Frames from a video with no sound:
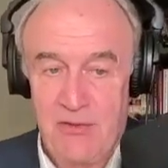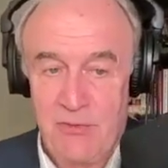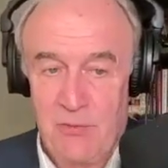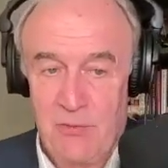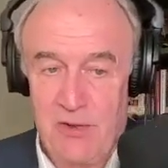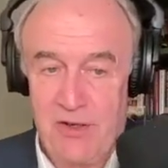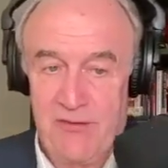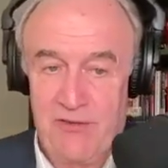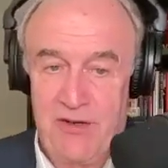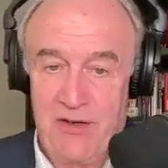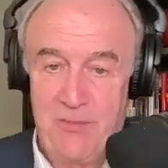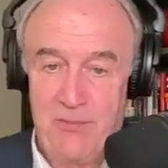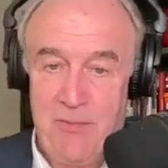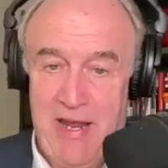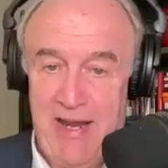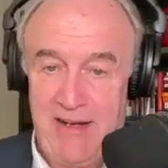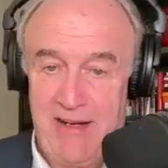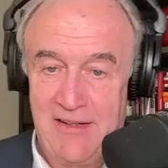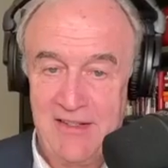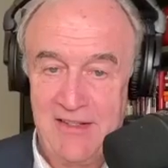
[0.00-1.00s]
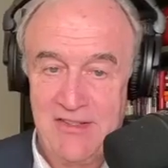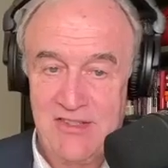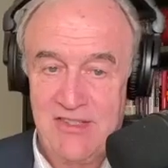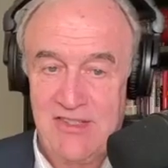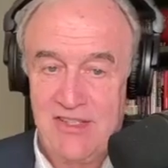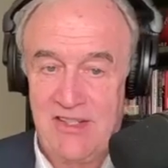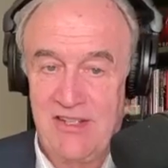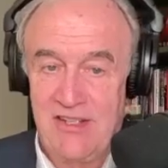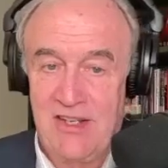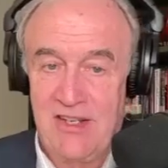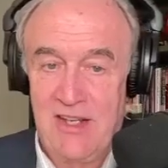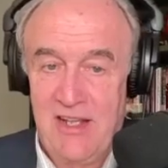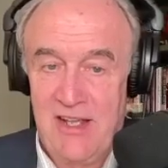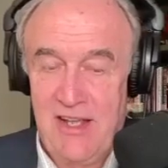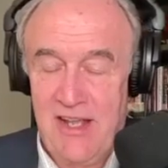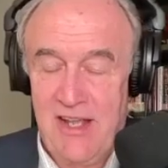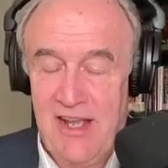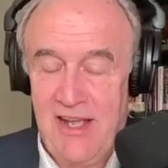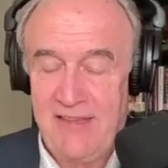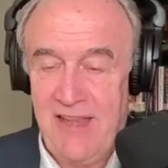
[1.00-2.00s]
as one of our panelists. And
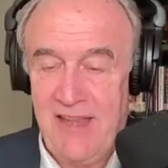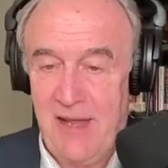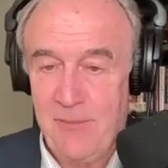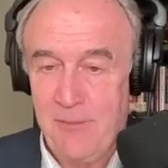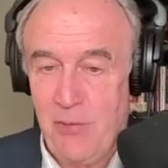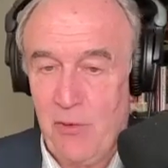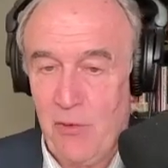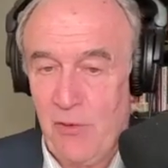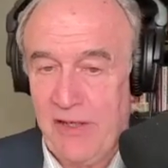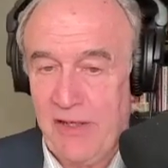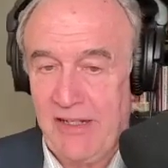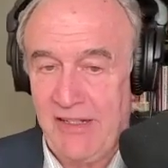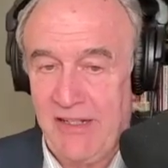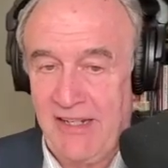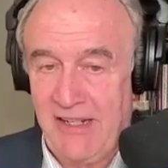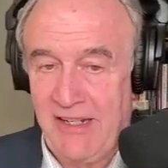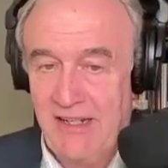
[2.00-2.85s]
at that point,